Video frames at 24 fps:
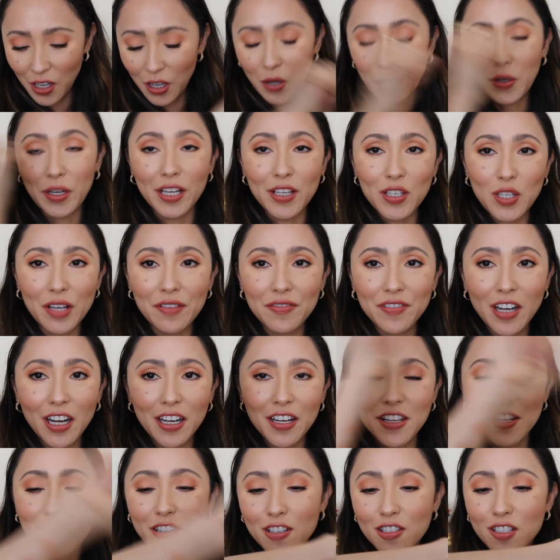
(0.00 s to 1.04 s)
Okay, so I've got
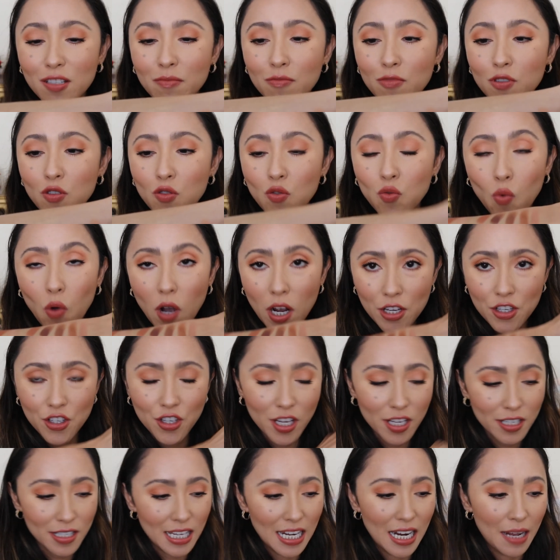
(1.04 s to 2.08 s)
here some
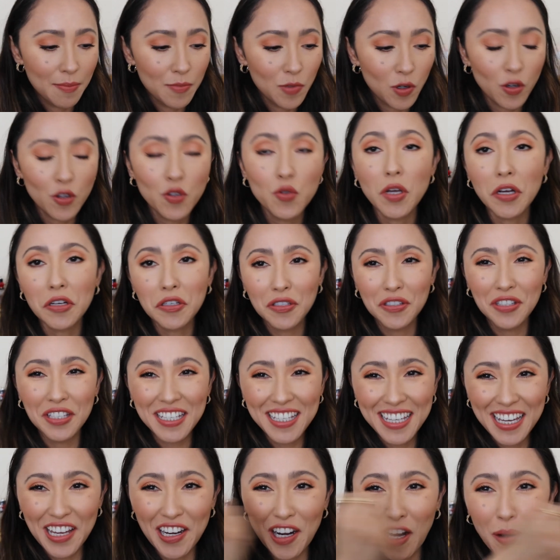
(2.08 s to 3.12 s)
swatches, and I'm going to actually
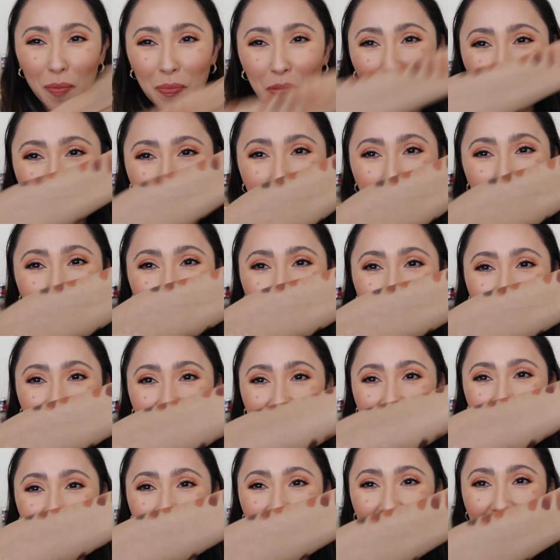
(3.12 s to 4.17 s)
get up because I feel like I
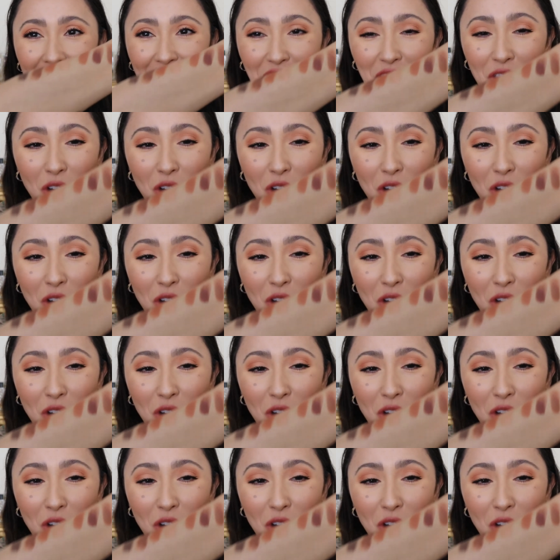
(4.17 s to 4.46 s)
did it a little